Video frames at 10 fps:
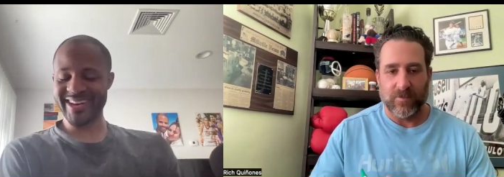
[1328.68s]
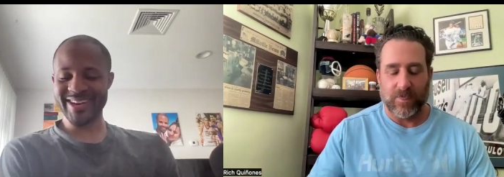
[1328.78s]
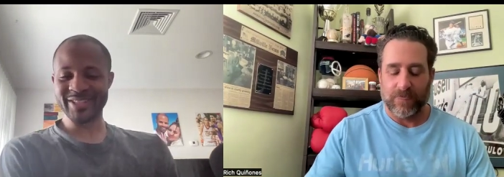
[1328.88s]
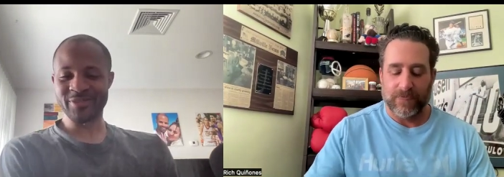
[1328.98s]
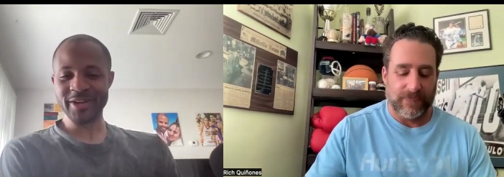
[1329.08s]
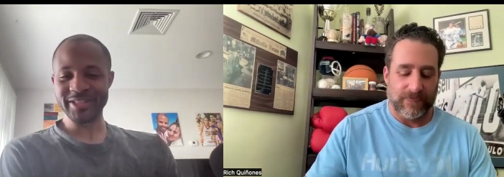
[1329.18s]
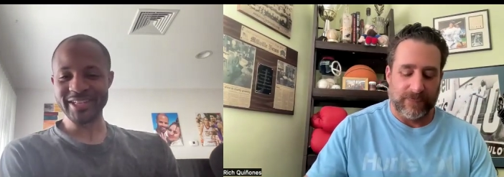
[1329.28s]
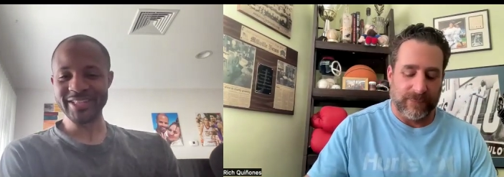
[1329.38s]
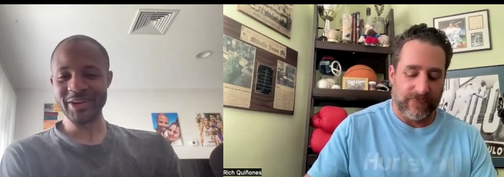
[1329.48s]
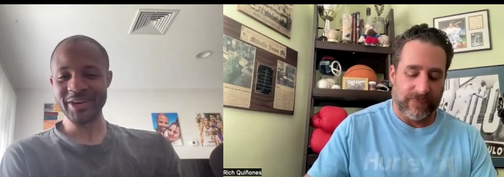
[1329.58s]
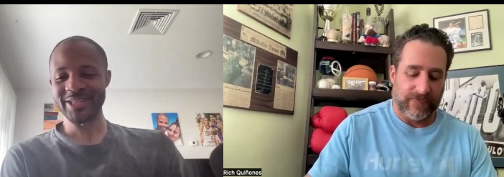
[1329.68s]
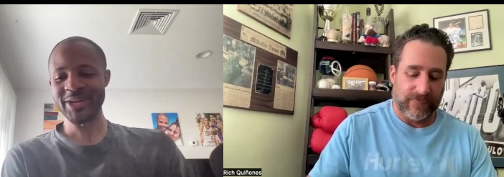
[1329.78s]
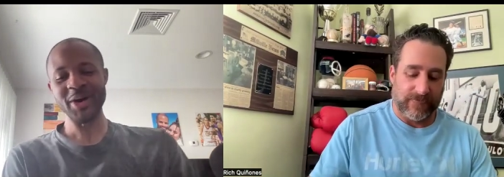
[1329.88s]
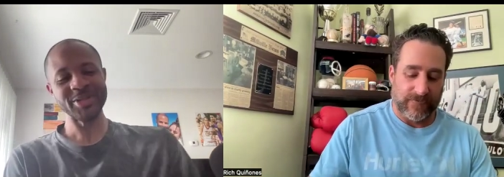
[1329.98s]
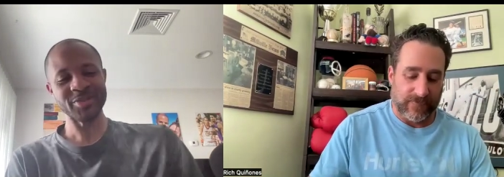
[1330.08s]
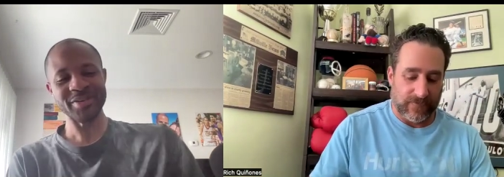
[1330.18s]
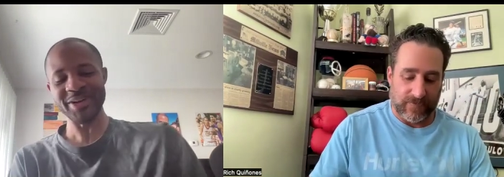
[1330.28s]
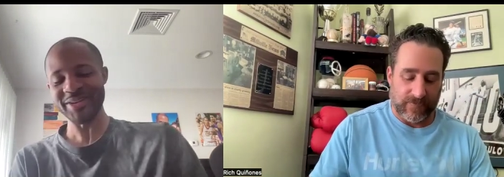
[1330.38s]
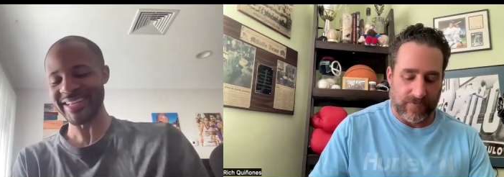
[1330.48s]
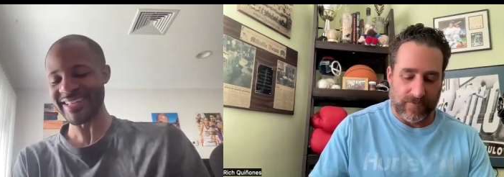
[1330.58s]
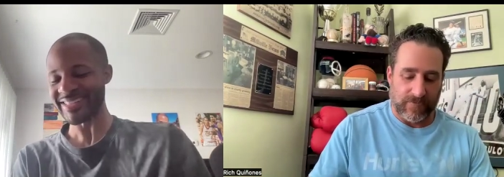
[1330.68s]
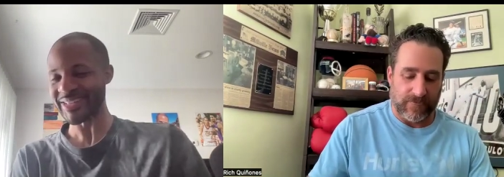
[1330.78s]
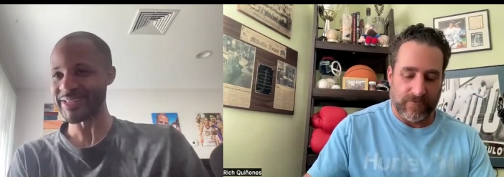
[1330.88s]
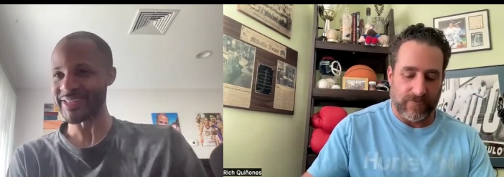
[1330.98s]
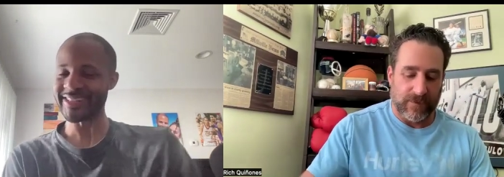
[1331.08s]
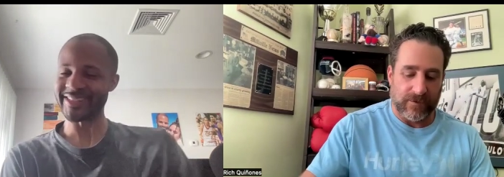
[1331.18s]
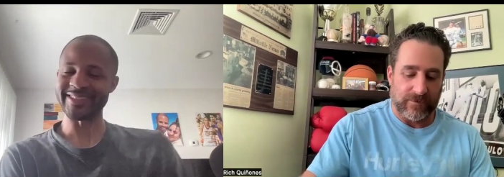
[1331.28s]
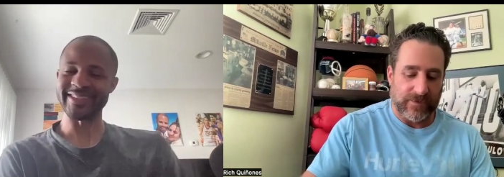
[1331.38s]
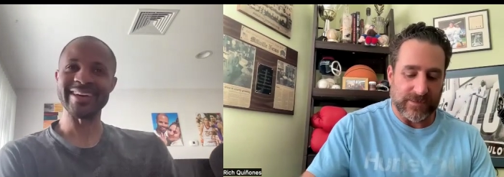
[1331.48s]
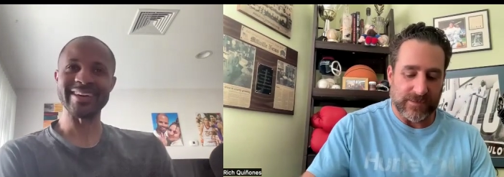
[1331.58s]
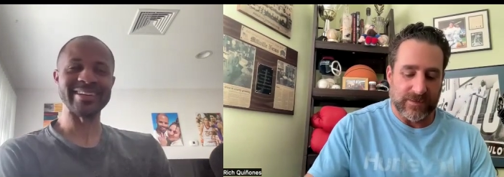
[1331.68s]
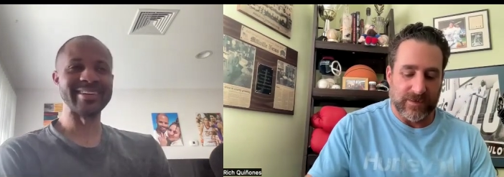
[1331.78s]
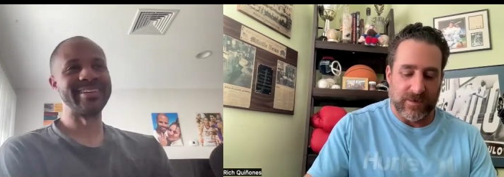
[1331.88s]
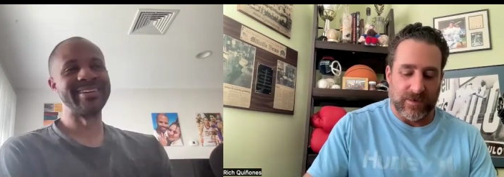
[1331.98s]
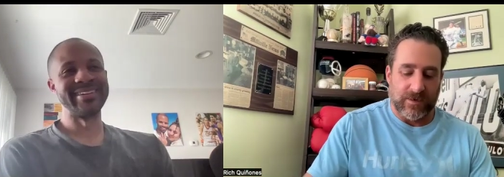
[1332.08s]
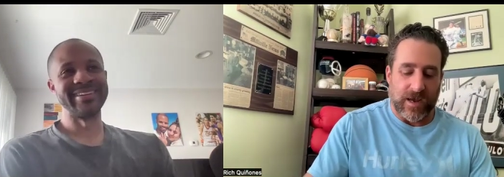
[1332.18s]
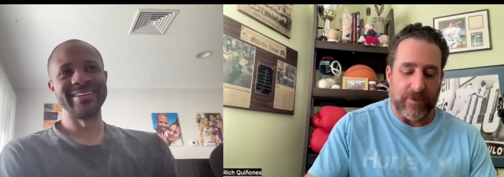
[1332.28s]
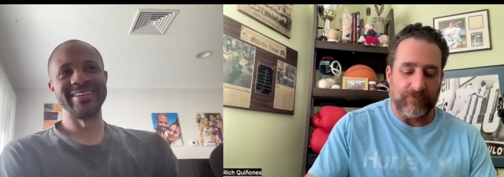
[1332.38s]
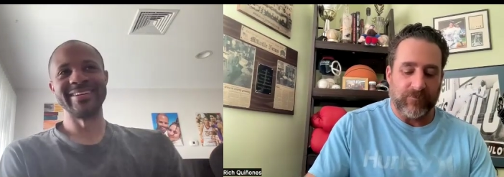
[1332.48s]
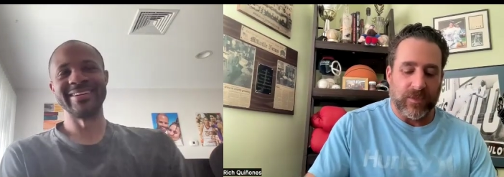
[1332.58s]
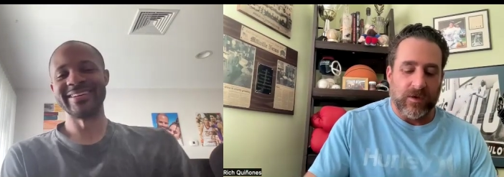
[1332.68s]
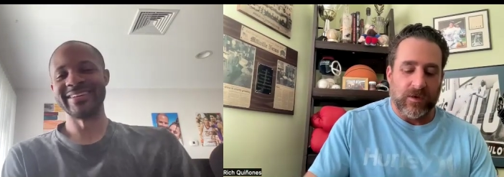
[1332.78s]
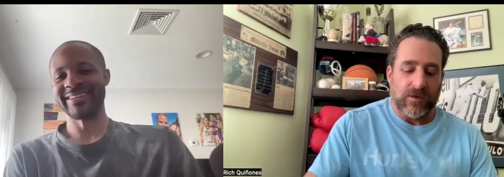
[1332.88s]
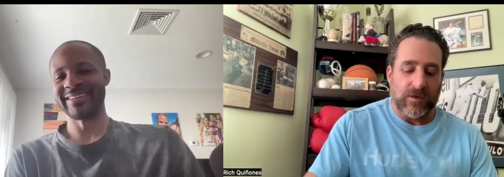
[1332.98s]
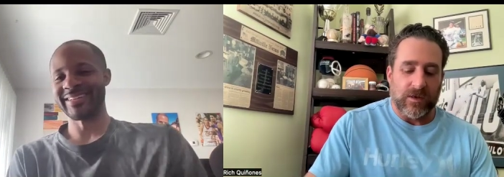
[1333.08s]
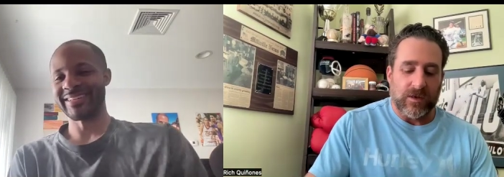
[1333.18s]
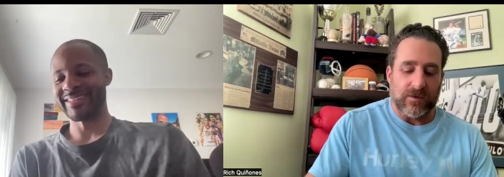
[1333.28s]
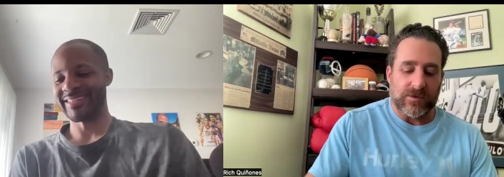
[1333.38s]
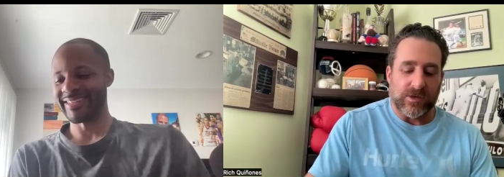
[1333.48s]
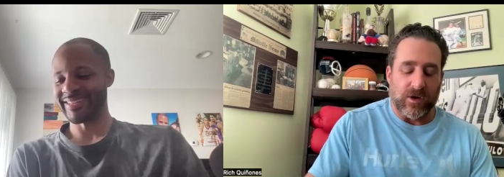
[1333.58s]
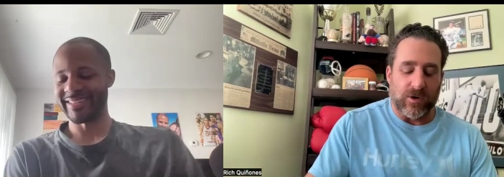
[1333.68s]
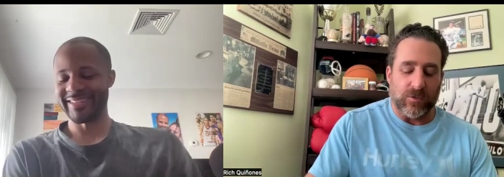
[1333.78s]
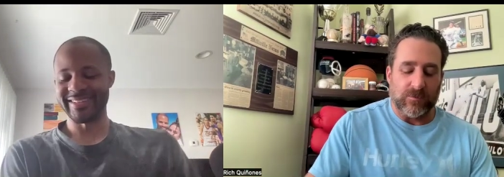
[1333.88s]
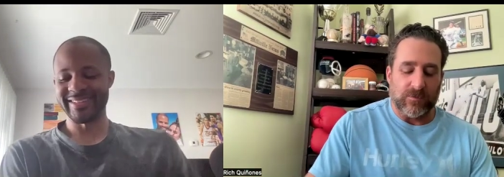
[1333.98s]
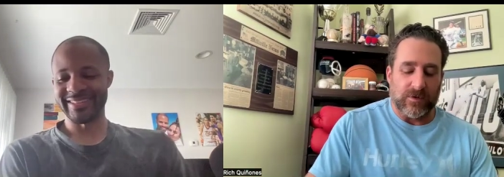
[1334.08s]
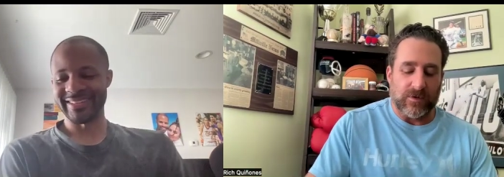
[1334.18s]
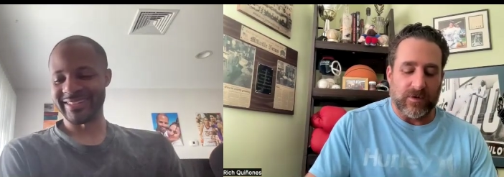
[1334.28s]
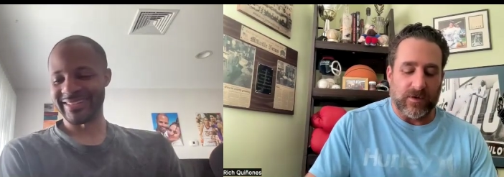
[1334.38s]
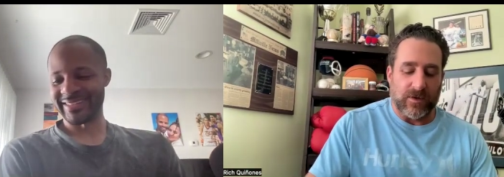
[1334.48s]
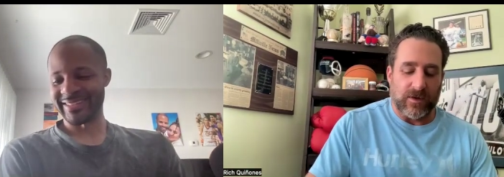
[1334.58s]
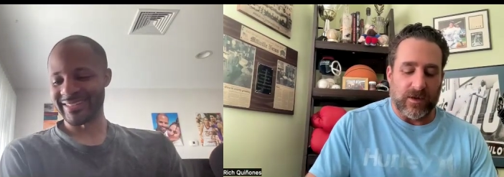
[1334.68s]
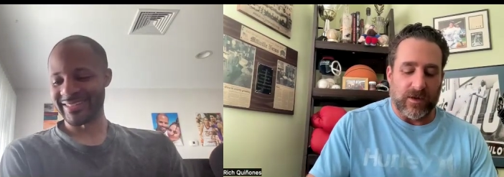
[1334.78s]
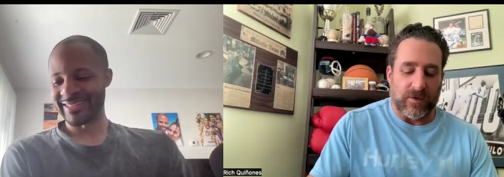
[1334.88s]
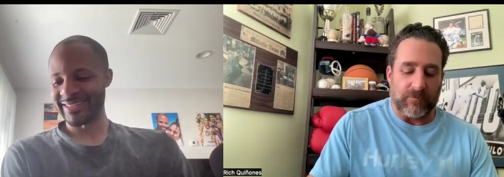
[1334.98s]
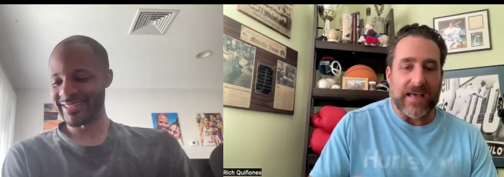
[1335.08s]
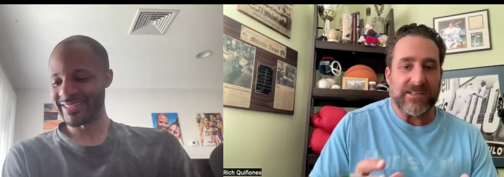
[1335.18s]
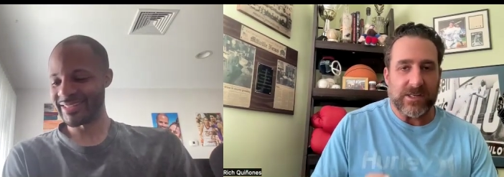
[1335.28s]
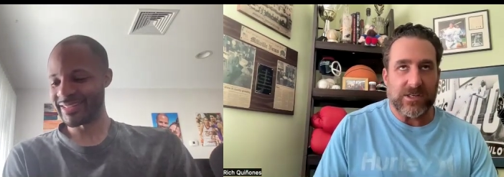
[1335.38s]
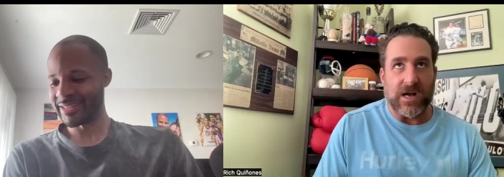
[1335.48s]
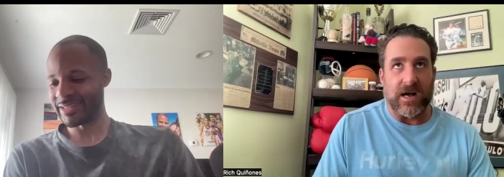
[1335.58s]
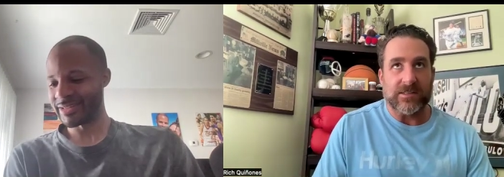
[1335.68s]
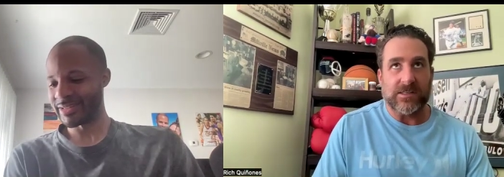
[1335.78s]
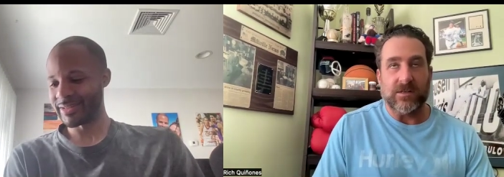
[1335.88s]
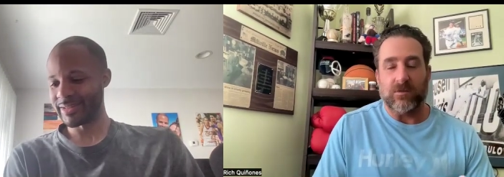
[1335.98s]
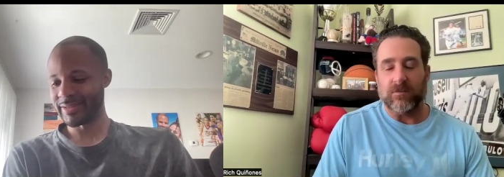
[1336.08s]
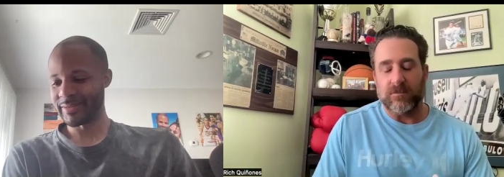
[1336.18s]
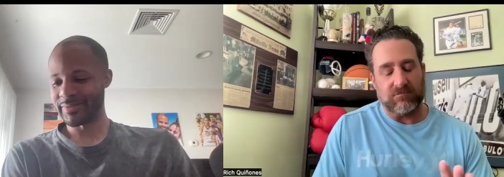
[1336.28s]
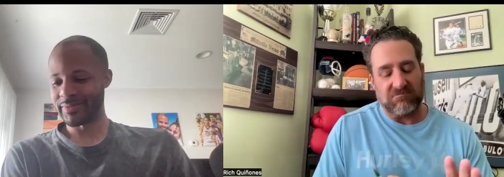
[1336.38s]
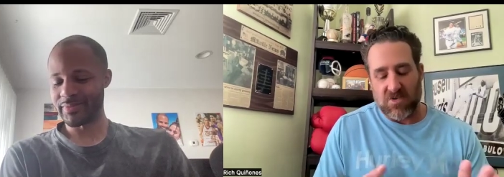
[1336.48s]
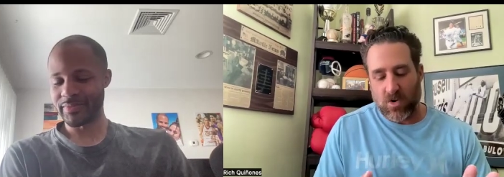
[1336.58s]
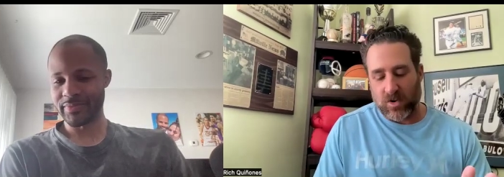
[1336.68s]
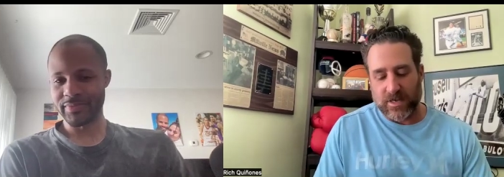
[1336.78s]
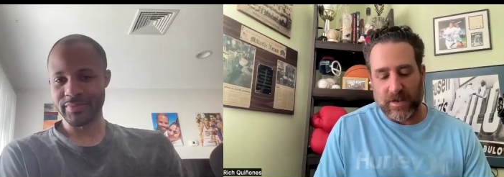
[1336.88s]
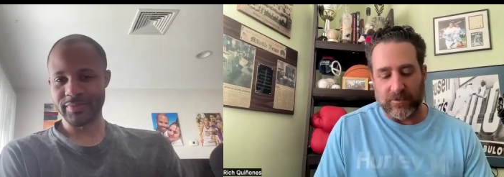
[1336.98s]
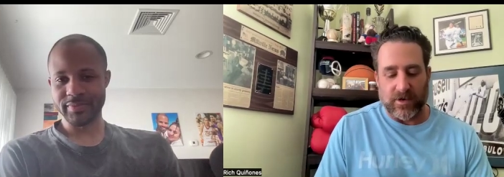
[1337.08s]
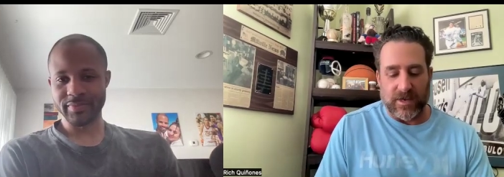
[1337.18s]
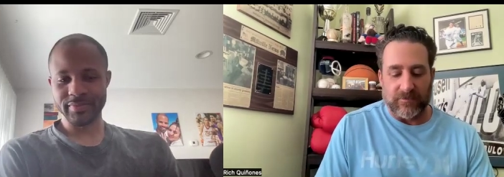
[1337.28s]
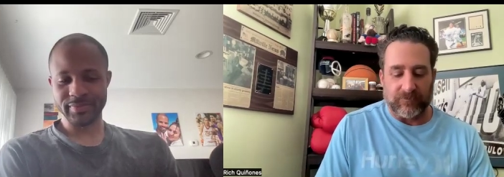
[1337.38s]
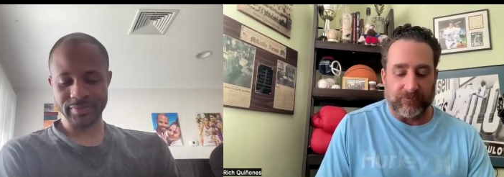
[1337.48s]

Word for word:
Speaker 1: like as far as the East Coast, it's over here on the East Coast. That's insane. That's,
Speaker 2: um, so Magic Johnson, all time great.